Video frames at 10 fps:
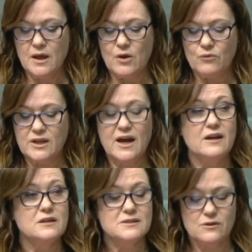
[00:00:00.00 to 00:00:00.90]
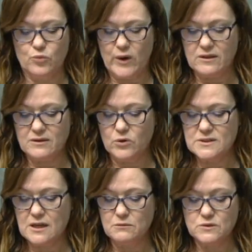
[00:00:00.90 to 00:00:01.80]
regardless of whether those
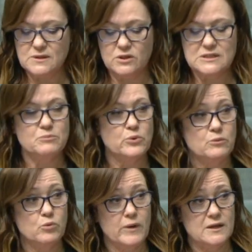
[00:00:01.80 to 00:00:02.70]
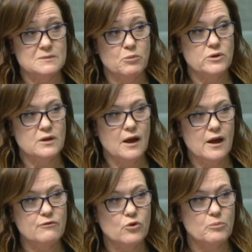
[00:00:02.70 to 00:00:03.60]
animals are exported
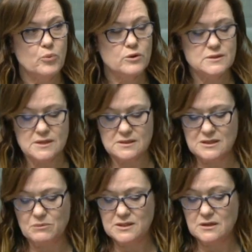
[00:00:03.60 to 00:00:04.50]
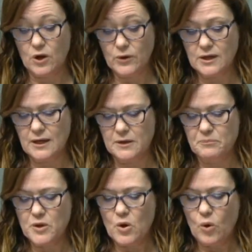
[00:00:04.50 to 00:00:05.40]
live or are processed locally,
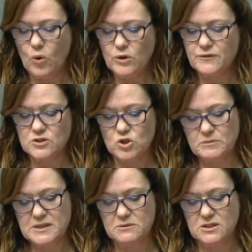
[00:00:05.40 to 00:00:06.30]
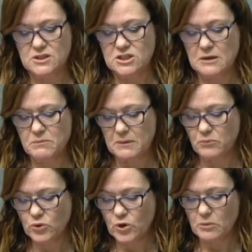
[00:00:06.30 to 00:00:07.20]
all of the jobs up to the sheep being put on a